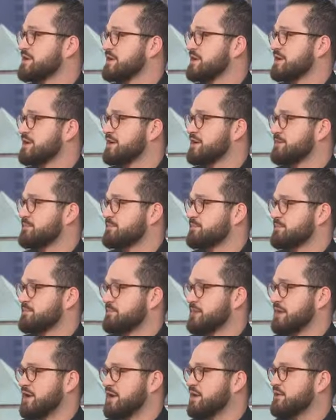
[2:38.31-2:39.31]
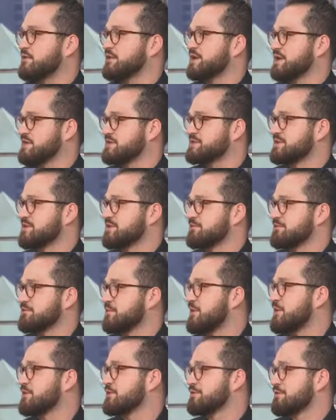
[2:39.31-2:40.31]
Um, about 100 kids go
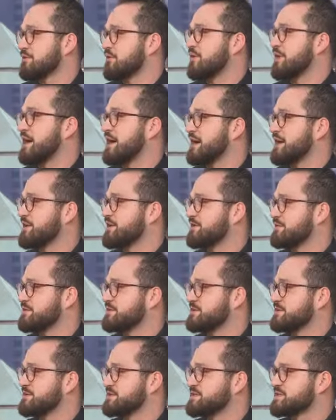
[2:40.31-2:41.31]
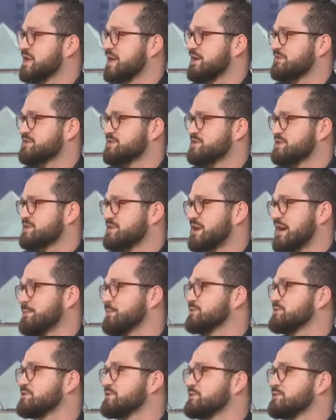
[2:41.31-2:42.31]
from all over Ohio, and it's kind like of just that. an
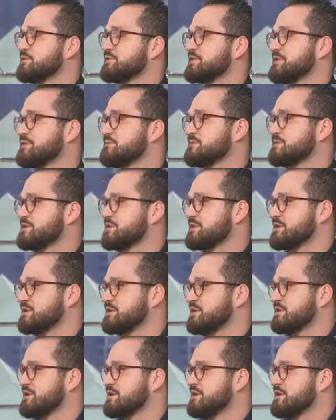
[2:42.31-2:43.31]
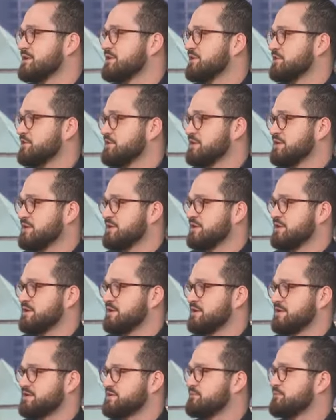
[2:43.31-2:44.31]
opportunity for them to you know,
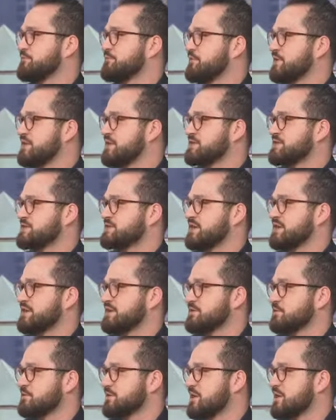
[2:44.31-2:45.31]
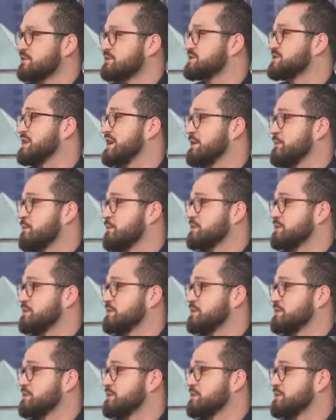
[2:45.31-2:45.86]
get some friends that really understand going.